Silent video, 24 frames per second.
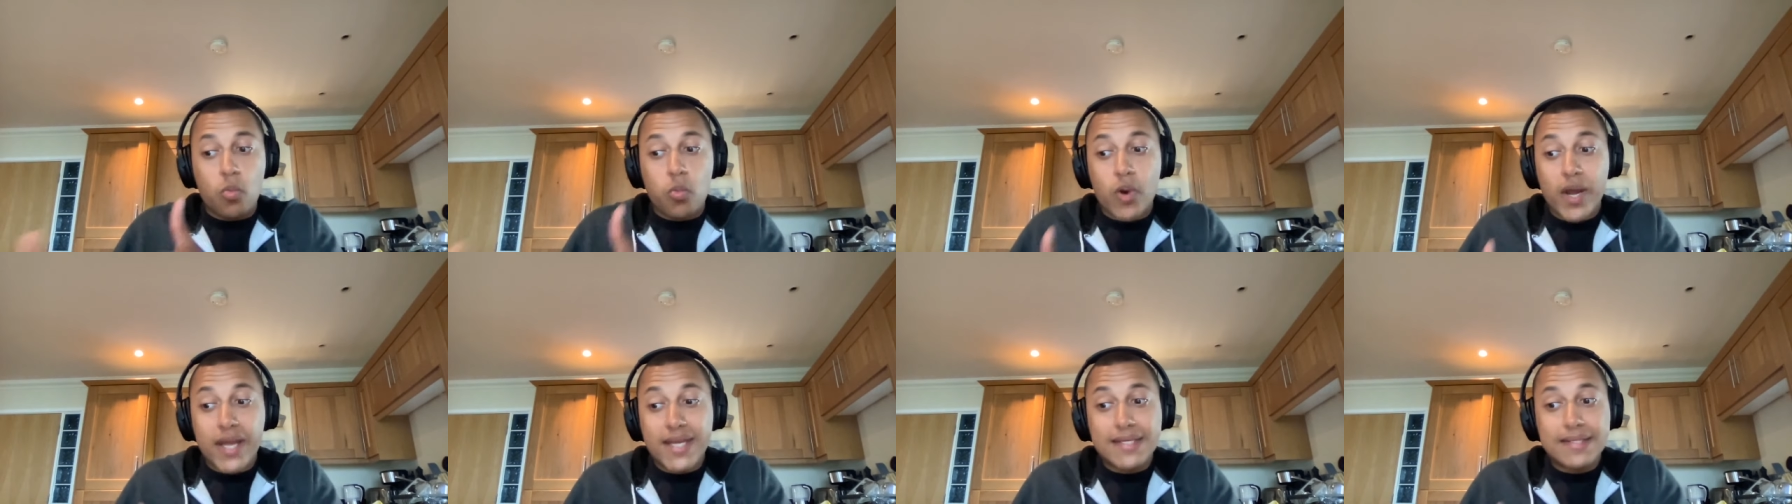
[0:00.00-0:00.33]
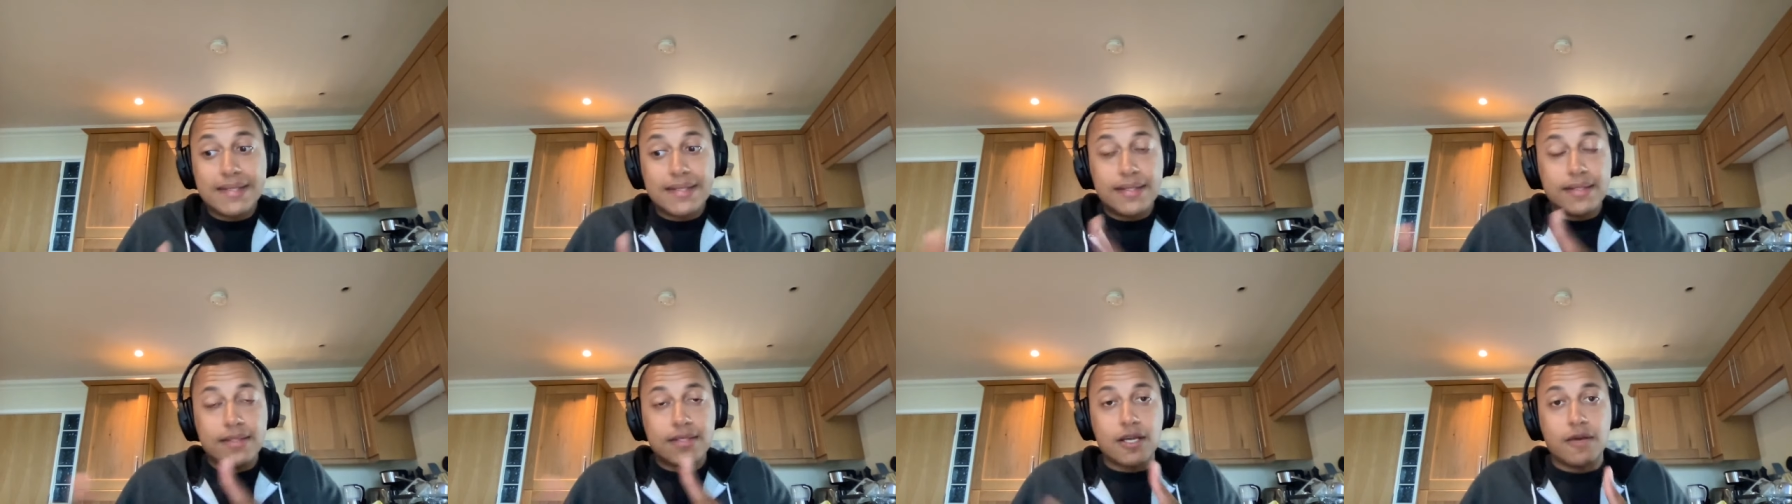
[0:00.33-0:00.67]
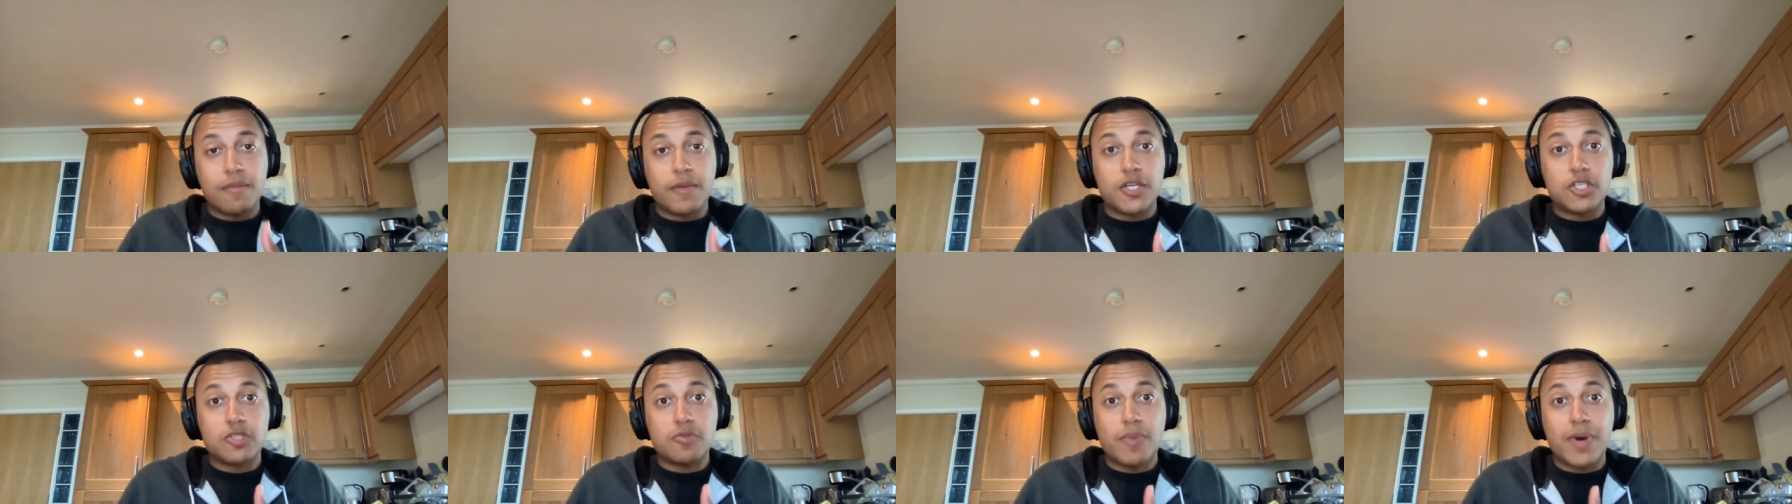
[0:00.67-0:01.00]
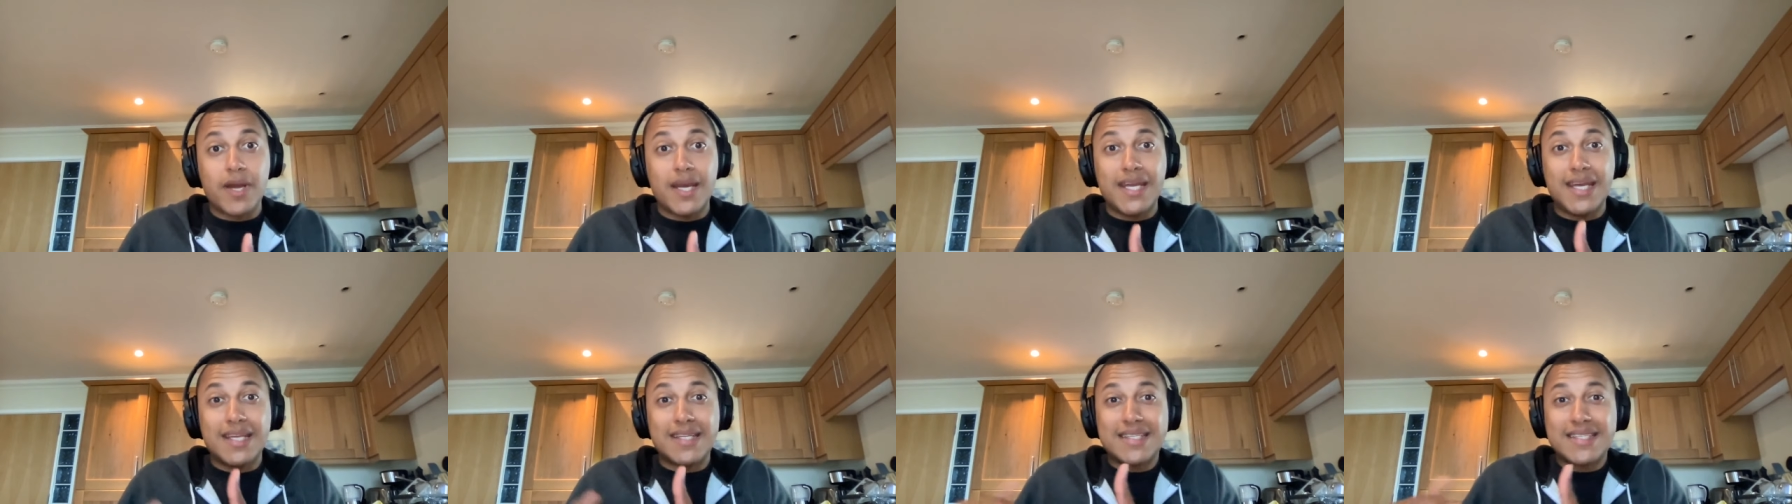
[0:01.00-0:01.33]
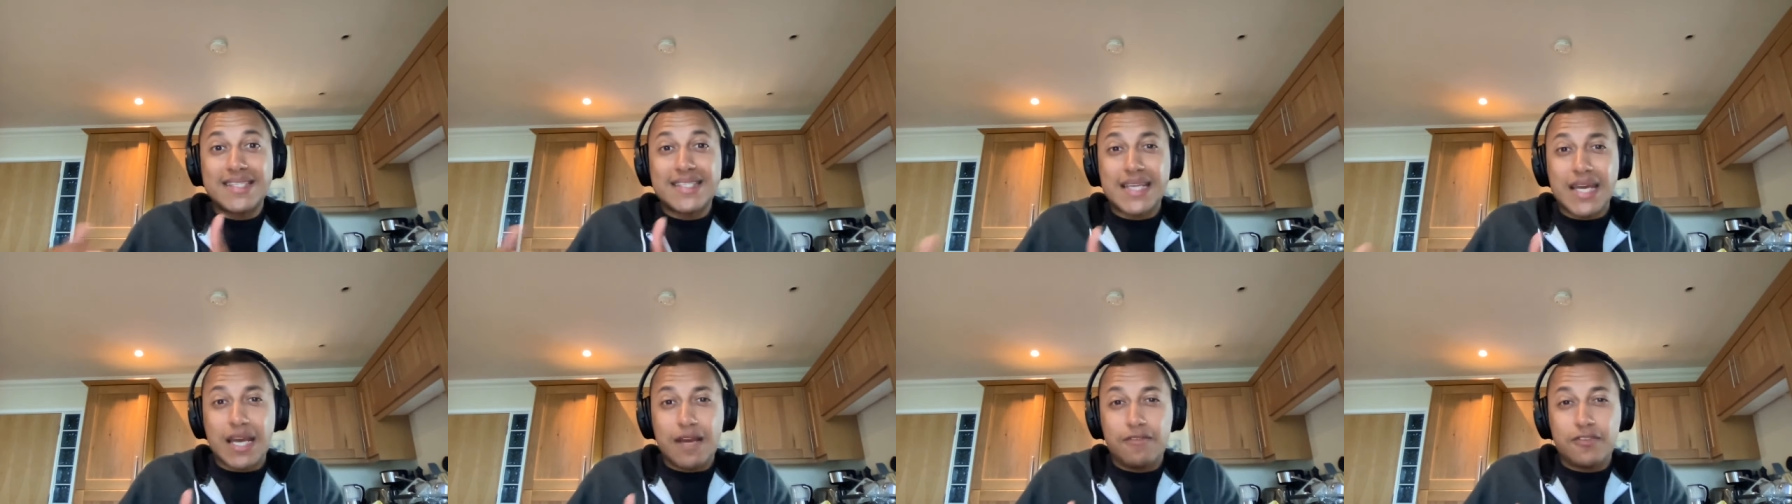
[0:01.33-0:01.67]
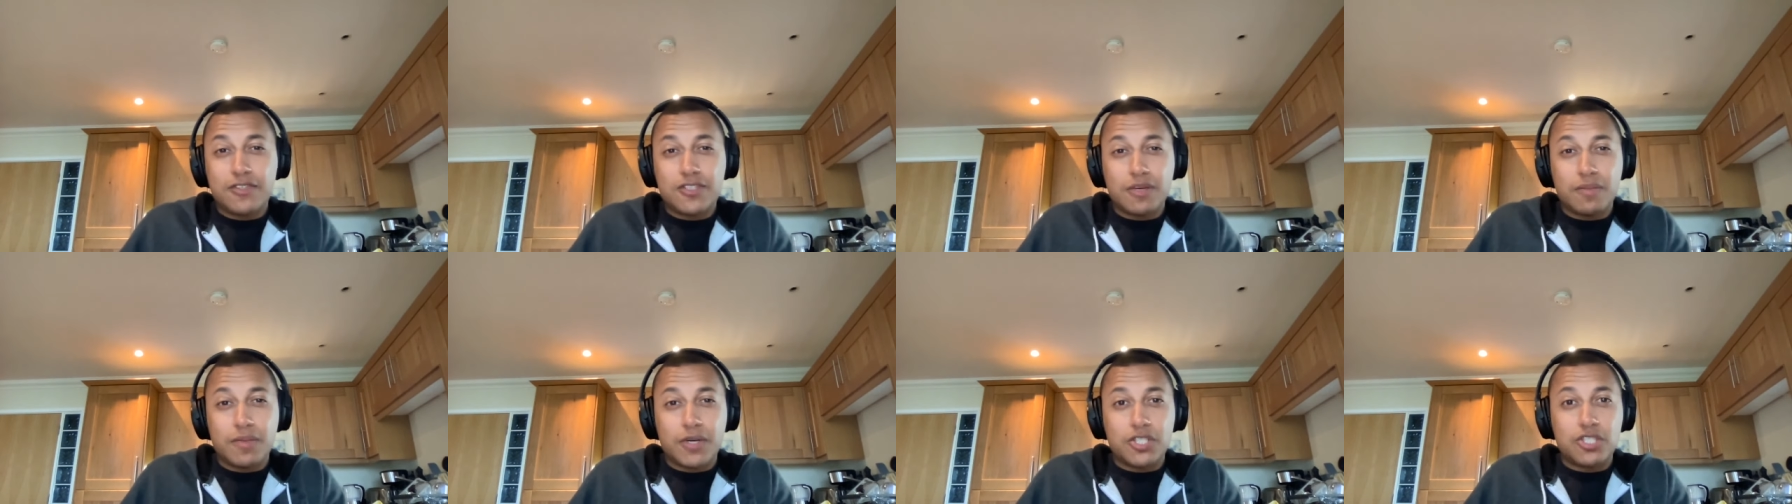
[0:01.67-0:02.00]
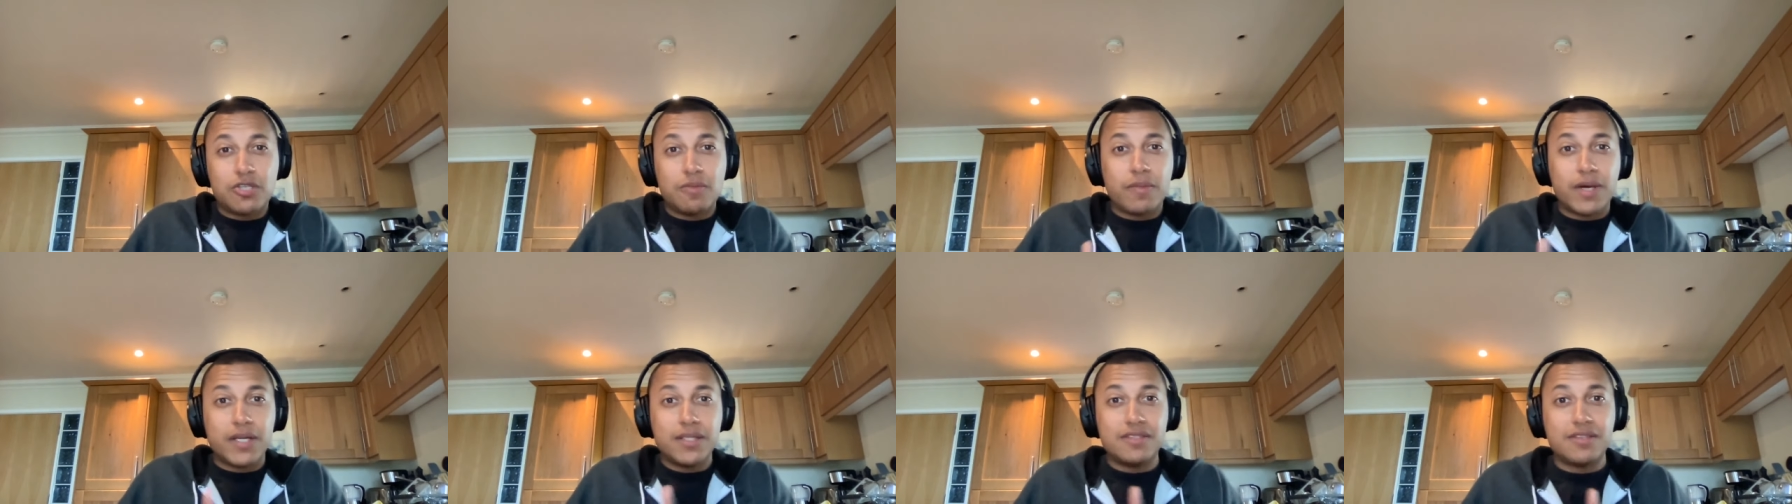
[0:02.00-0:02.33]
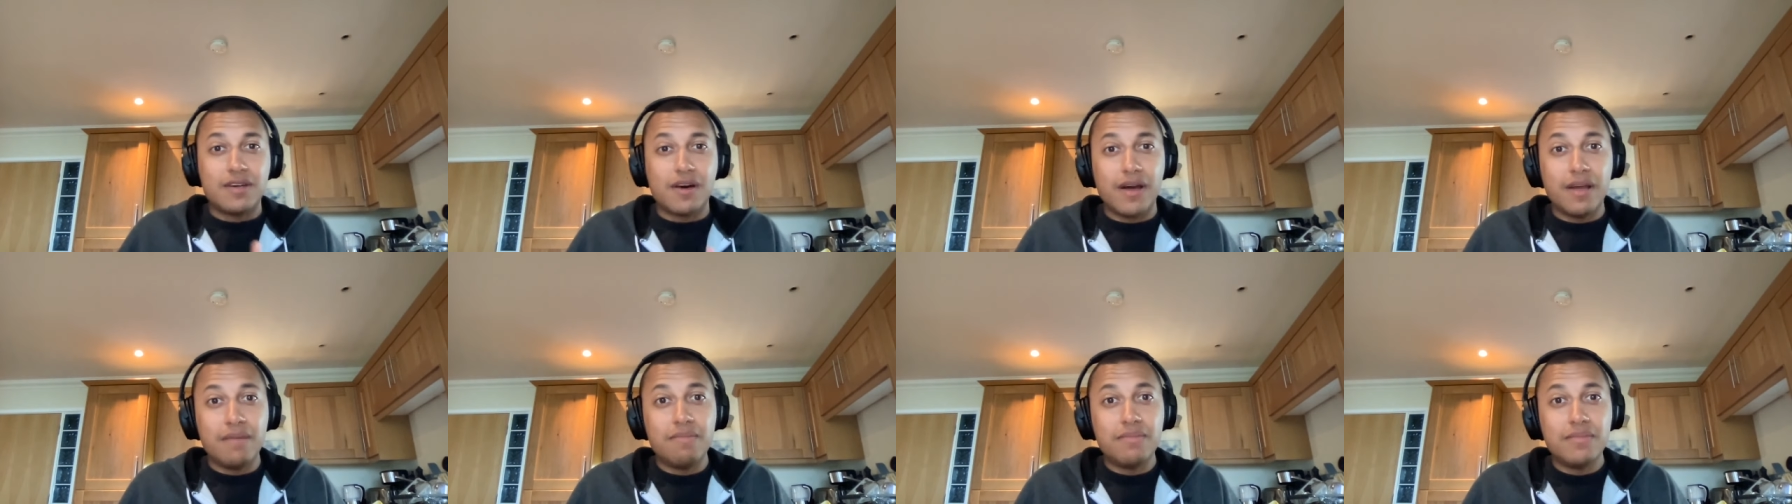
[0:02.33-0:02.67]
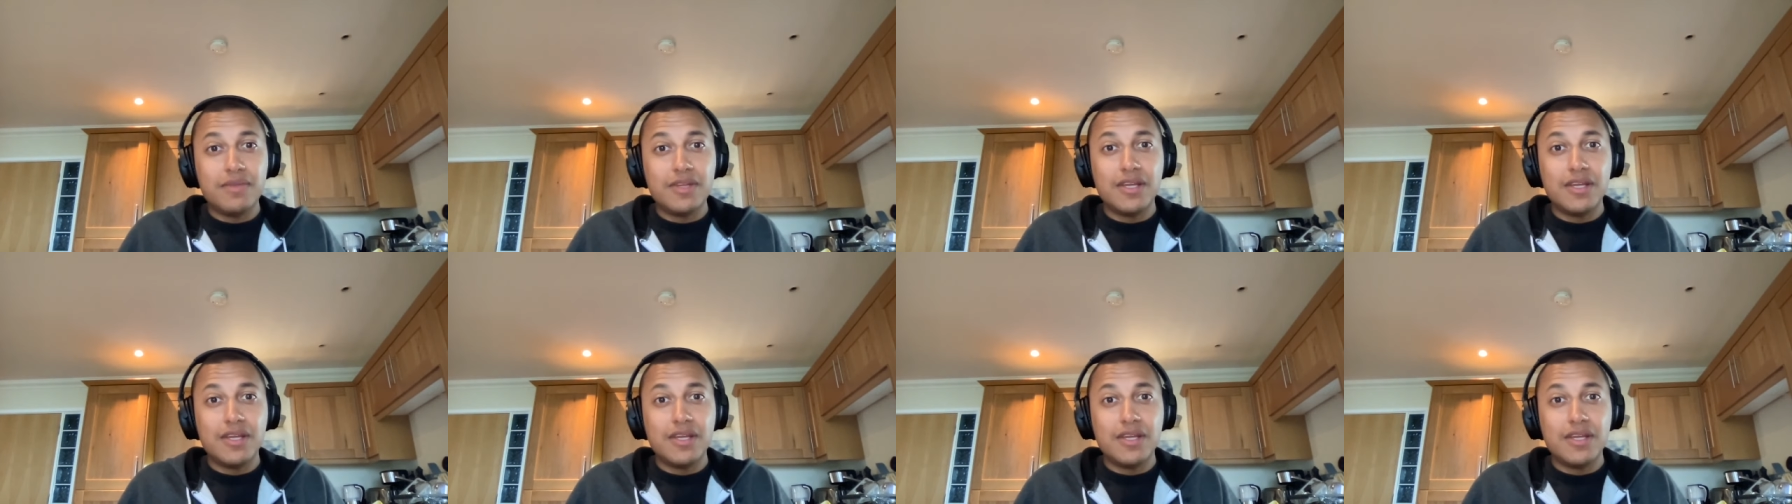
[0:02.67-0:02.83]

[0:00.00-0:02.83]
wasted so much money and saved so much of my time,